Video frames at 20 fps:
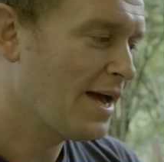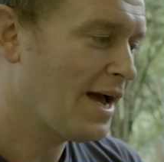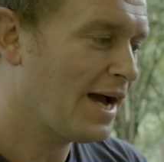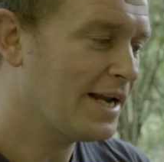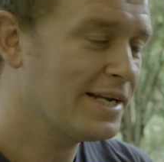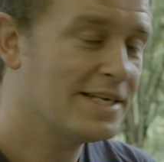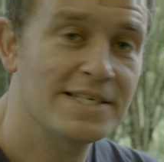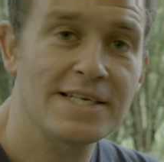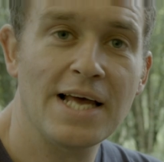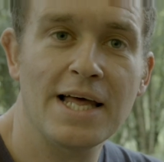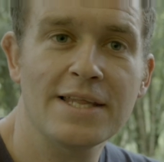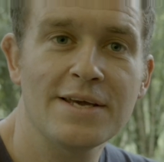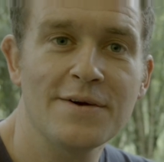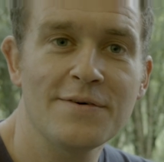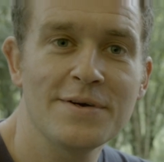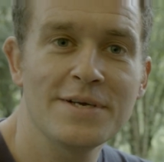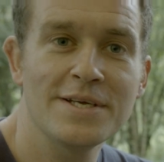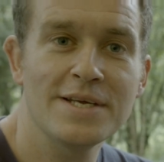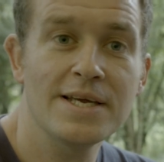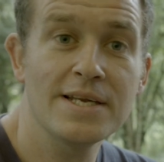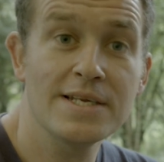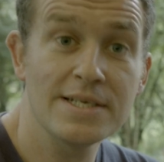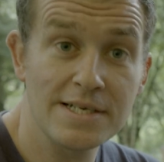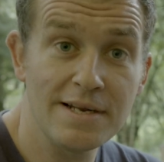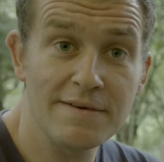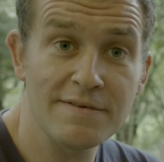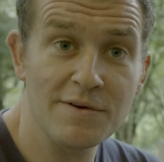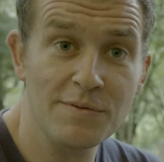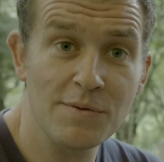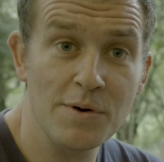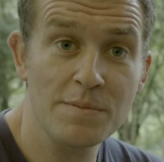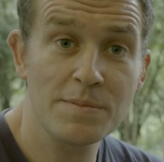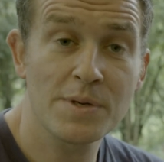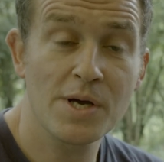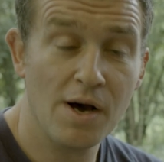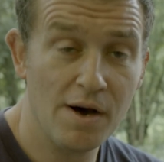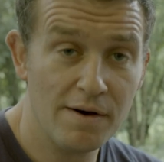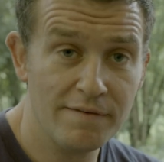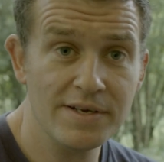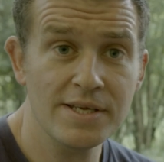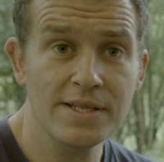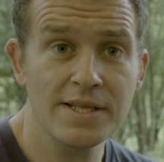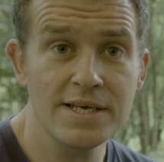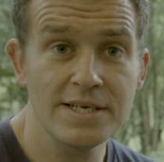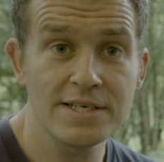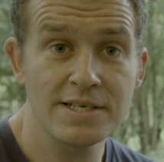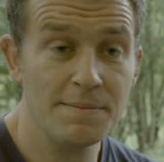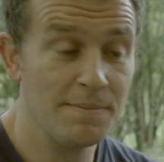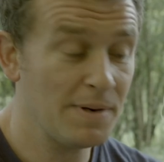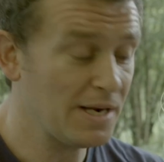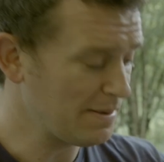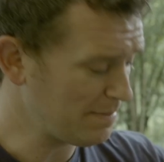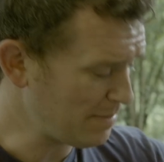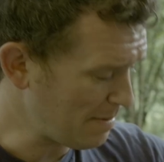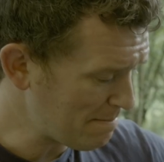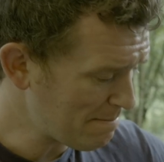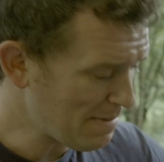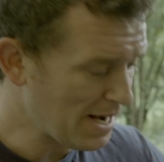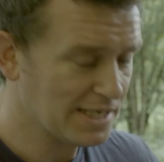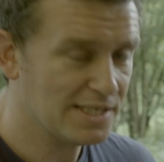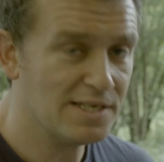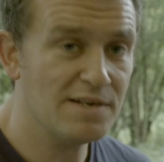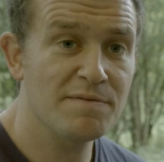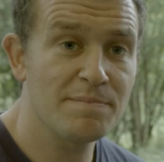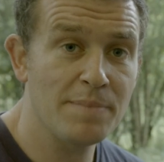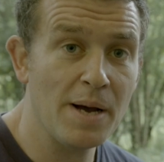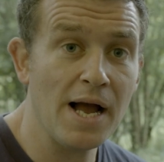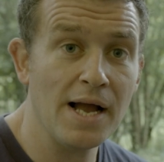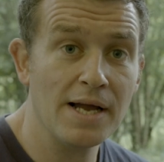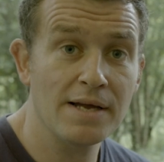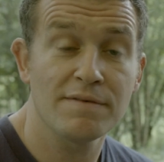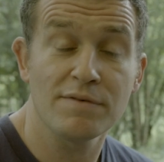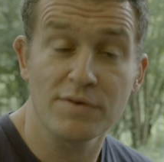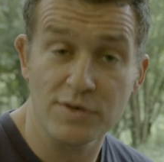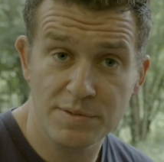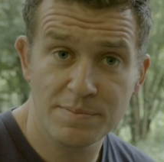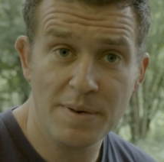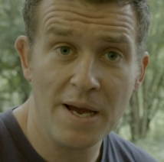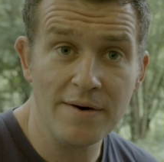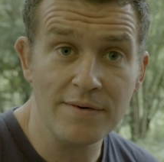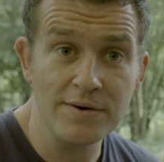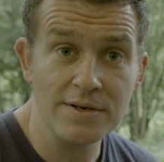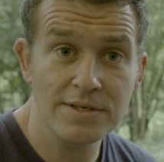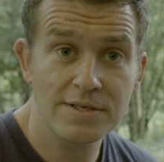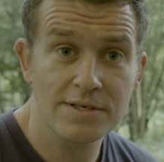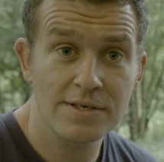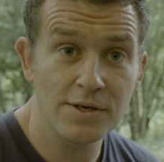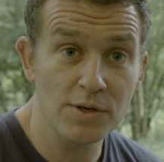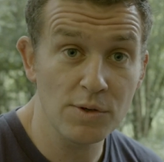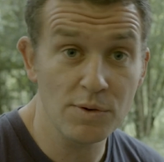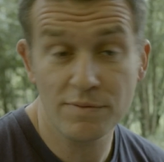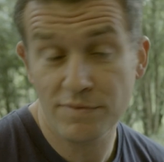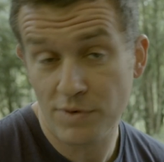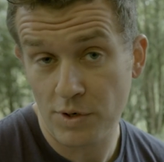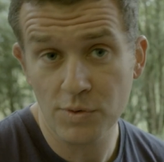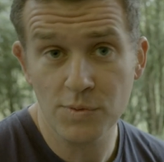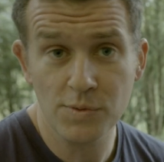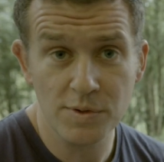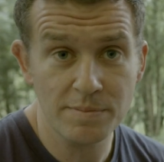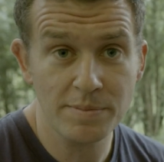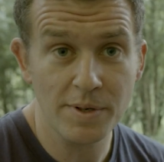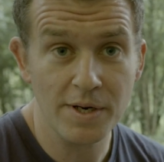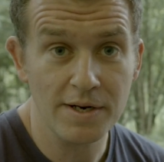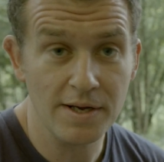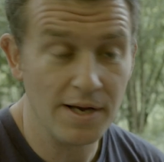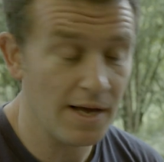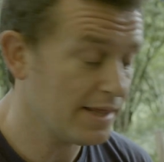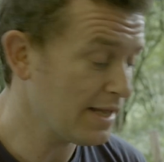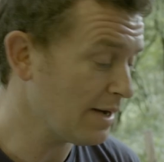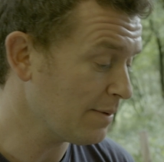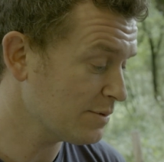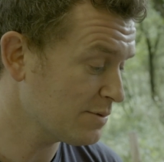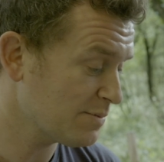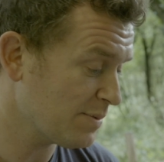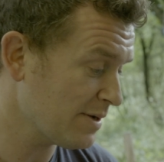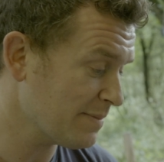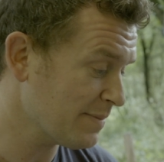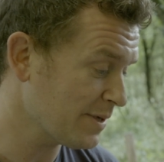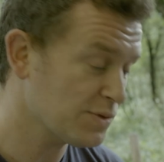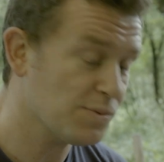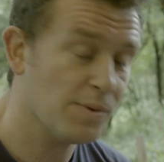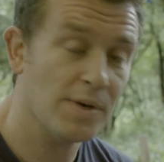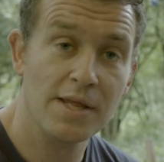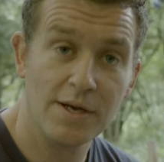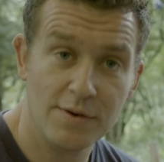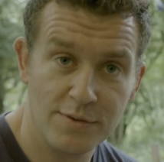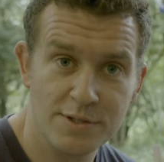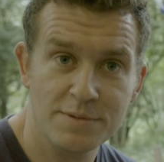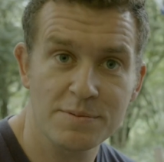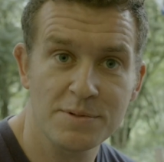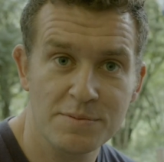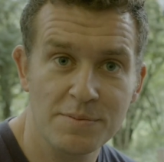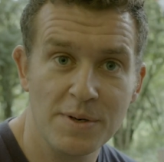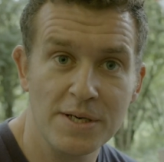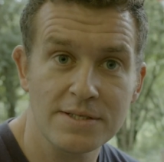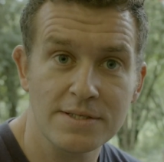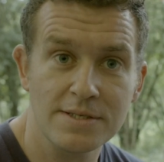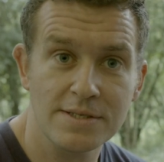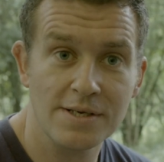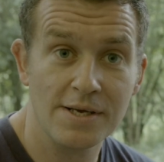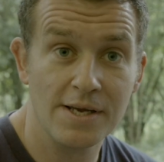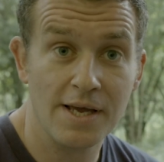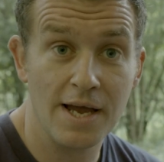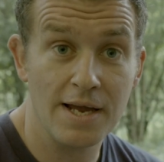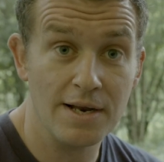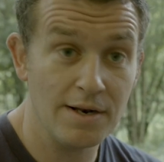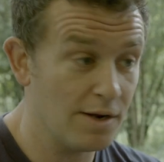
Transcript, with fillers: And he sat there in, in his living room carving these and made up a massive bag for his parents who've got a wood burner. And that was pretty much one of their Christmas presents, okay?